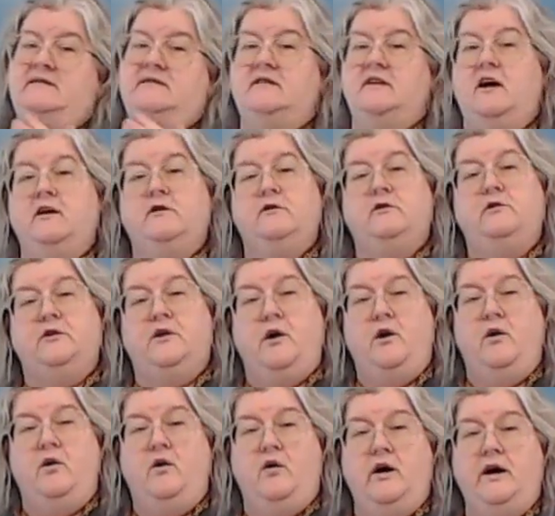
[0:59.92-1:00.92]
is
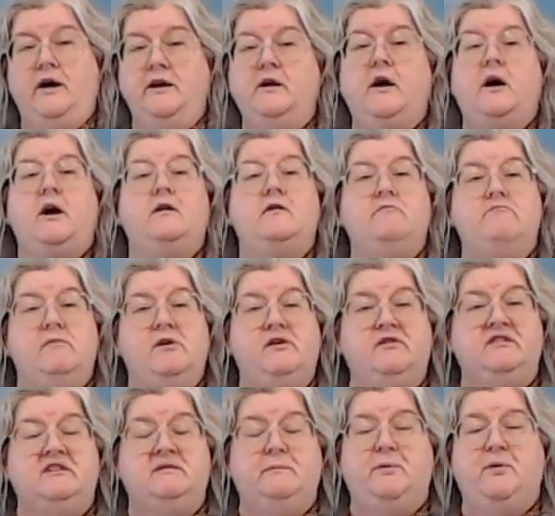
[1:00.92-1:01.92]
toggled on
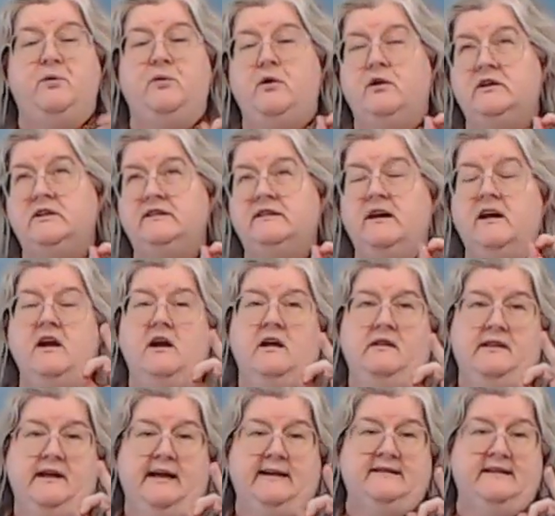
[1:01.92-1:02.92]
most boards.
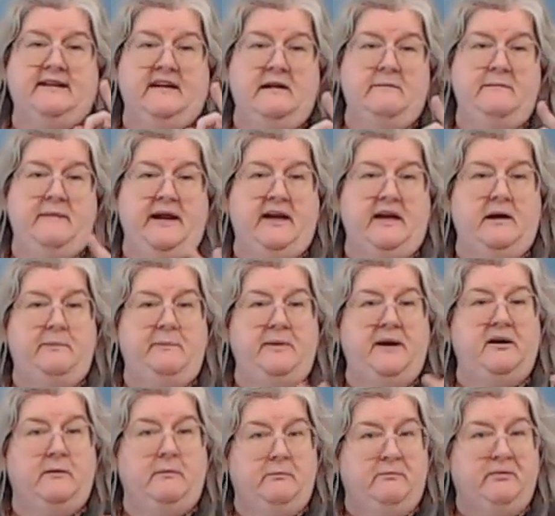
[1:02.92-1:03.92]
That's going to make it
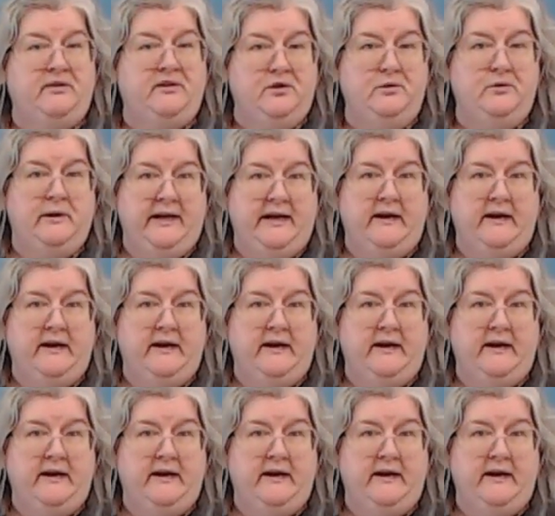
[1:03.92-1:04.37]
appear blue